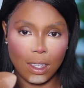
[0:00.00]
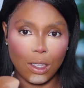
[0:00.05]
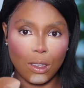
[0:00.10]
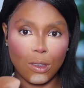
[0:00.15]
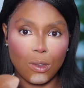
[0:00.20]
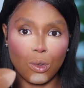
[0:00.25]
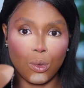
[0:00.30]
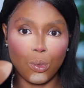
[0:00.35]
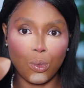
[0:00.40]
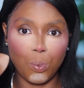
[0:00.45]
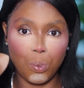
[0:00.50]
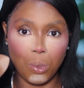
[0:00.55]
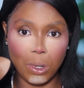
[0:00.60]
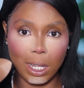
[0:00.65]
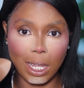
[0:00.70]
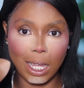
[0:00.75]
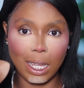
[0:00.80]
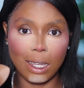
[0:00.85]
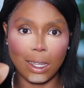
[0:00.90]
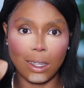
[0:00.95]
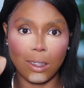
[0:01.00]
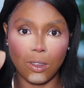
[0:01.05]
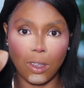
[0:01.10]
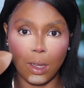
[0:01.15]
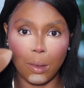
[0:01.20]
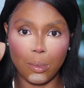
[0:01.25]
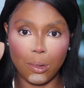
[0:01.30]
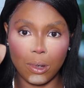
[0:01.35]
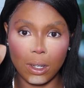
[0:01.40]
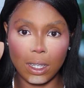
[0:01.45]
it will be like
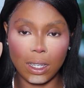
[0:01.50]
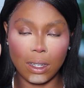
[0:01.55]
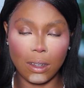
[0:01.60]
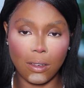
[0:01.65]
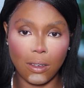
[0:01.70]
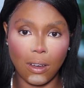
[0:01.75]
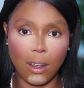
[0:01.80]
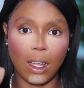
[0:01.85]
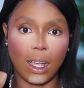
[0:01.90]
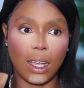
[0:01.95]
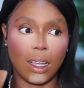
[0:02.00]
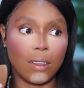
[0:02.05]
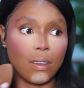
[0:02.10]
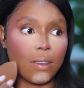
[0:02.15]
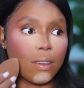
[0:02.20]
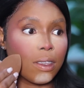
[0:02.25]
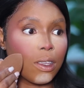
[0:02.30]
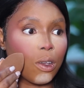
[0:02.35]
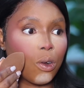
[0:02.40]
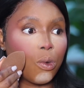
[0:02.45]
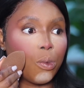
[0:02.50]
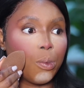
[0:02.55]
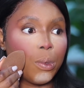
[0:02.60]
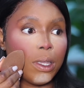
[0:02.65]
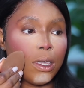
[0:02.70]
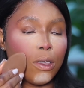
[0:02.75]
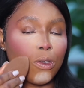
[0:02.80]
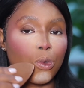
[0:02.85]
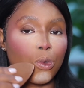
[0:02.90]
you are breaking crackers. It will